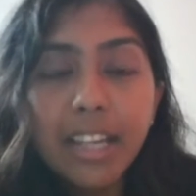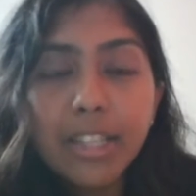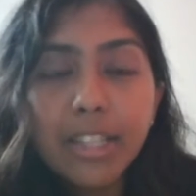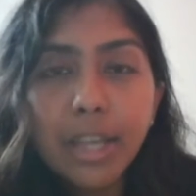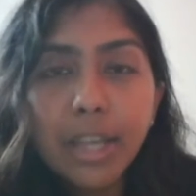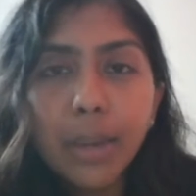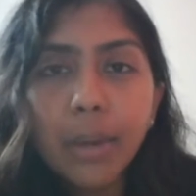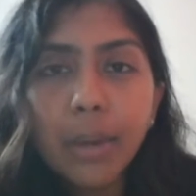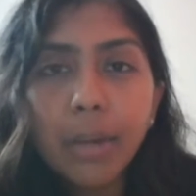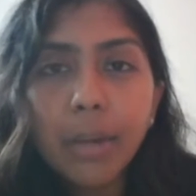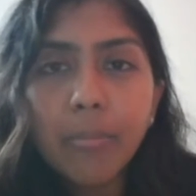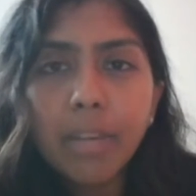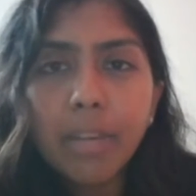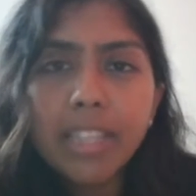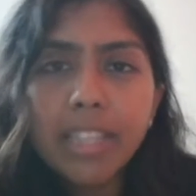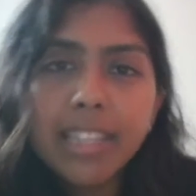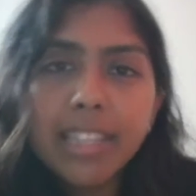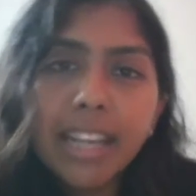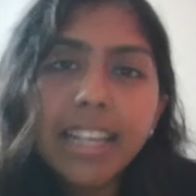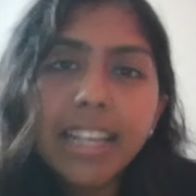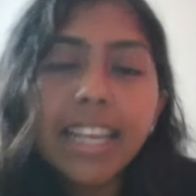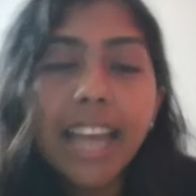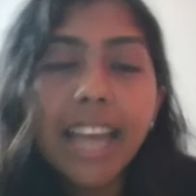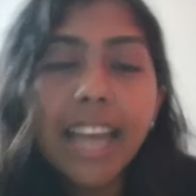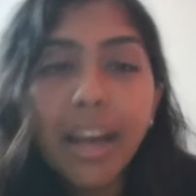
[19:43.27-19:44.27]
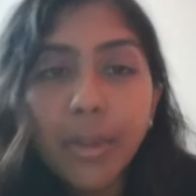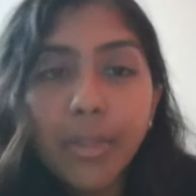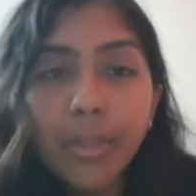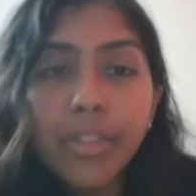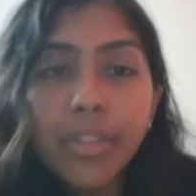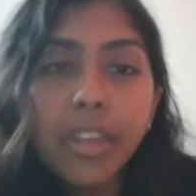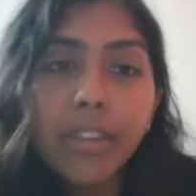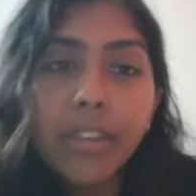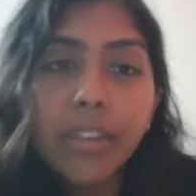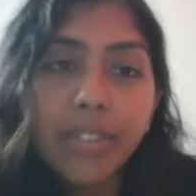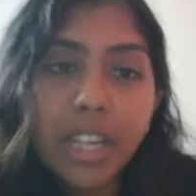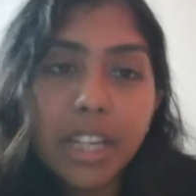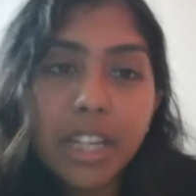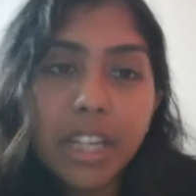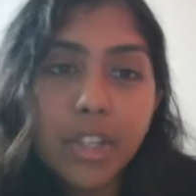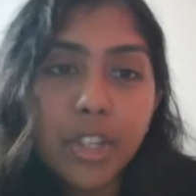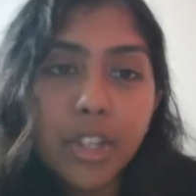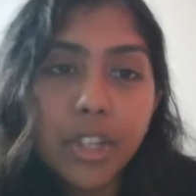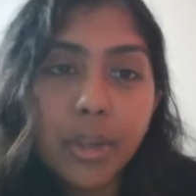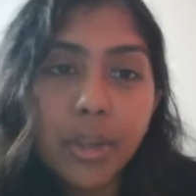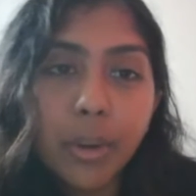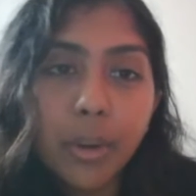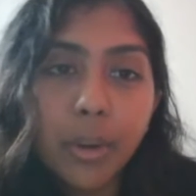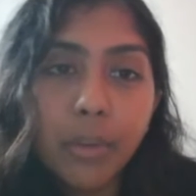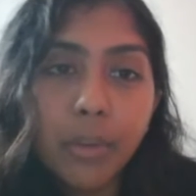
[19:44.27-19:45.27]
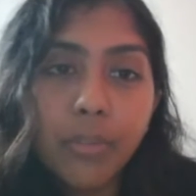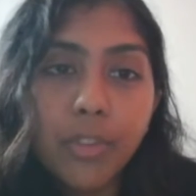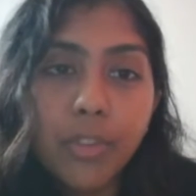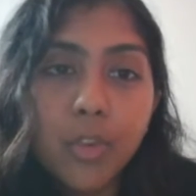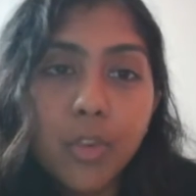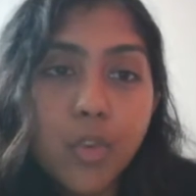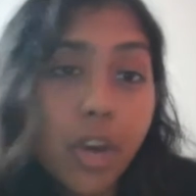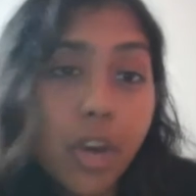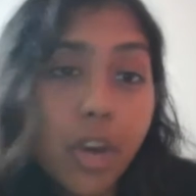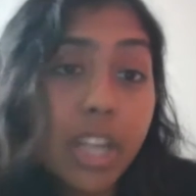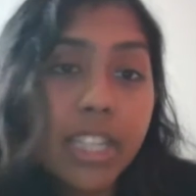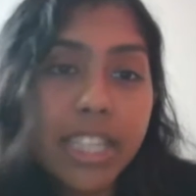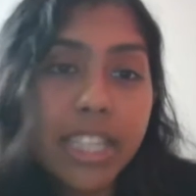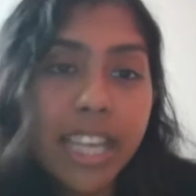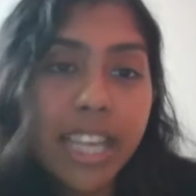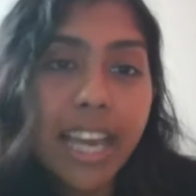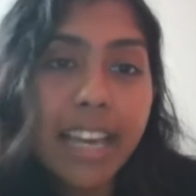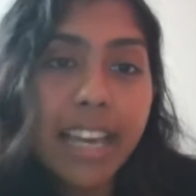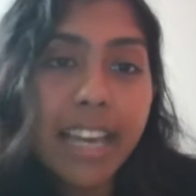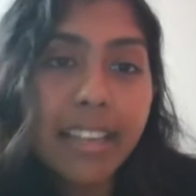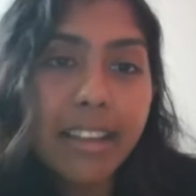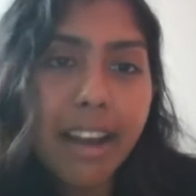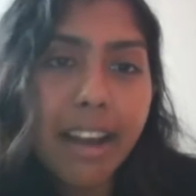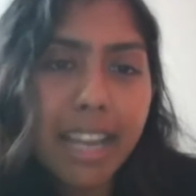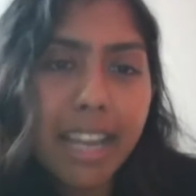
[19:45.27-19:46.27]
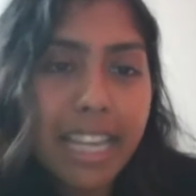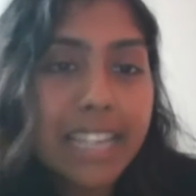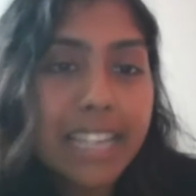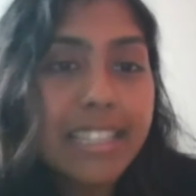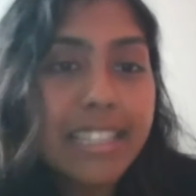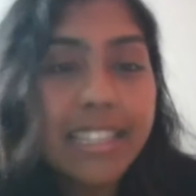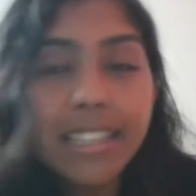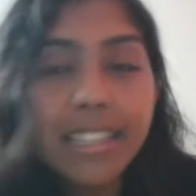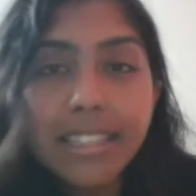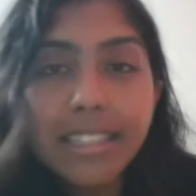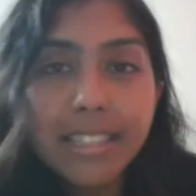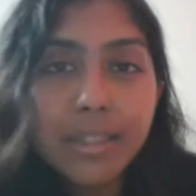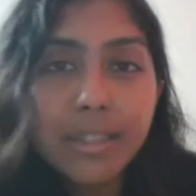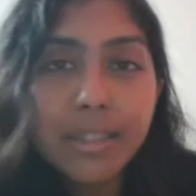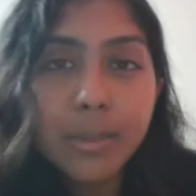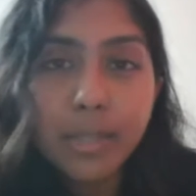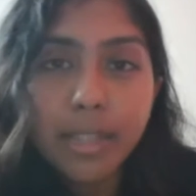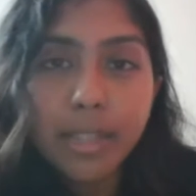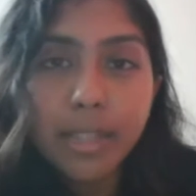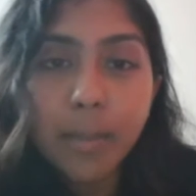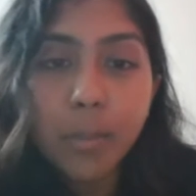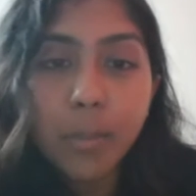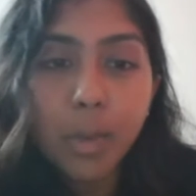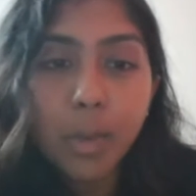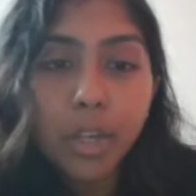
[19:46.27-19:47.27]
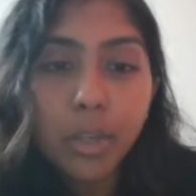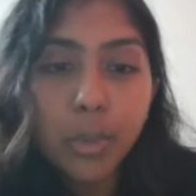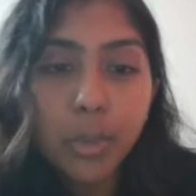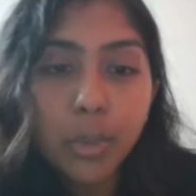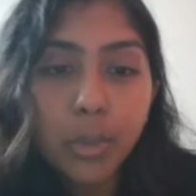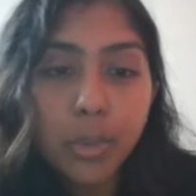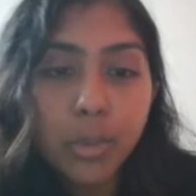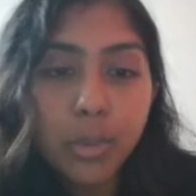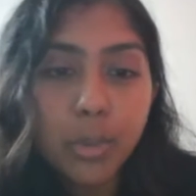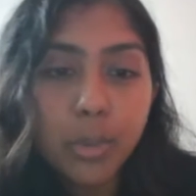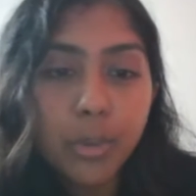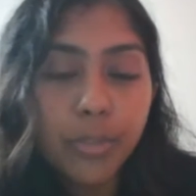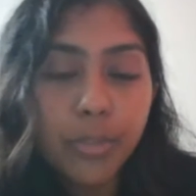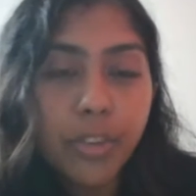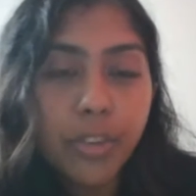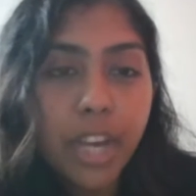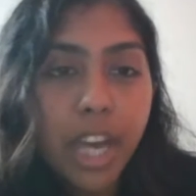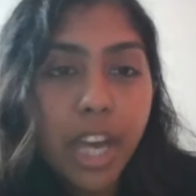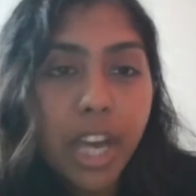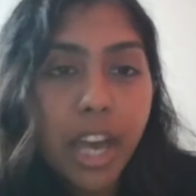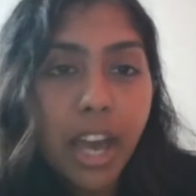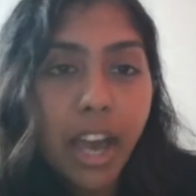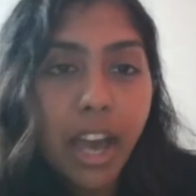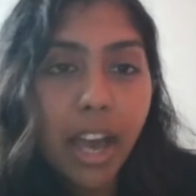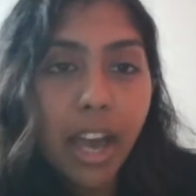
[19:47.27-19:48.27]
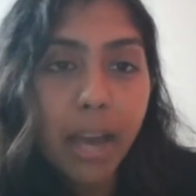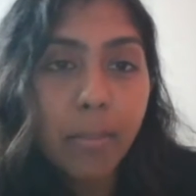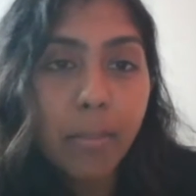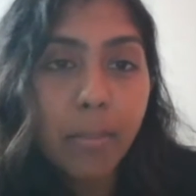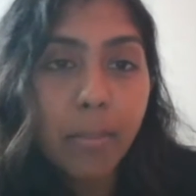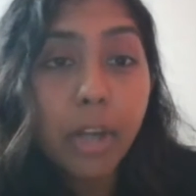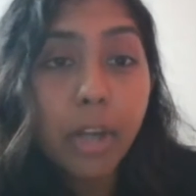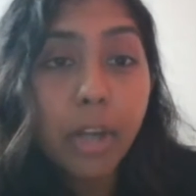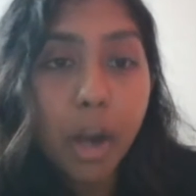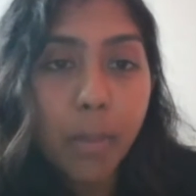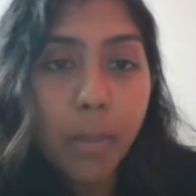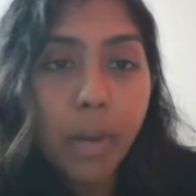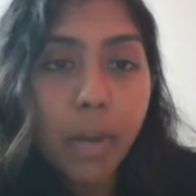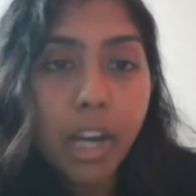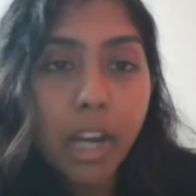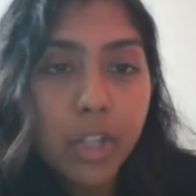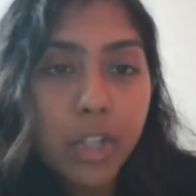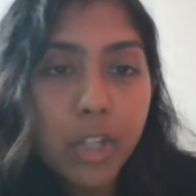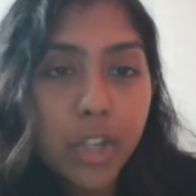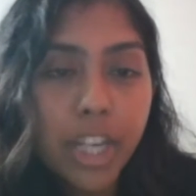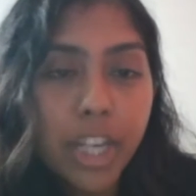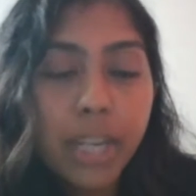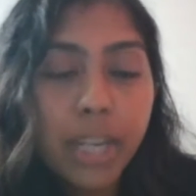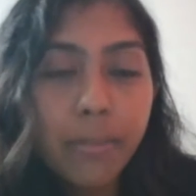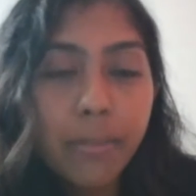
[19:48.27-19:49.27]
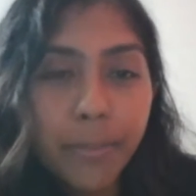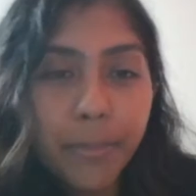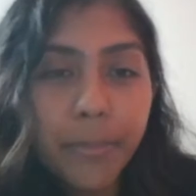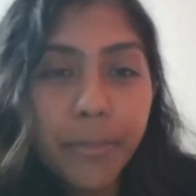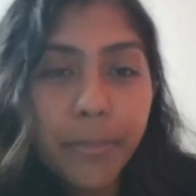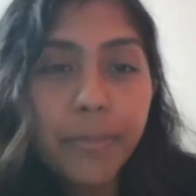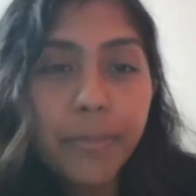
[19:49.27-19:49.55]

So a slightly healthier version of trying to get, I guess, still somewhat your sort of carbohydrate.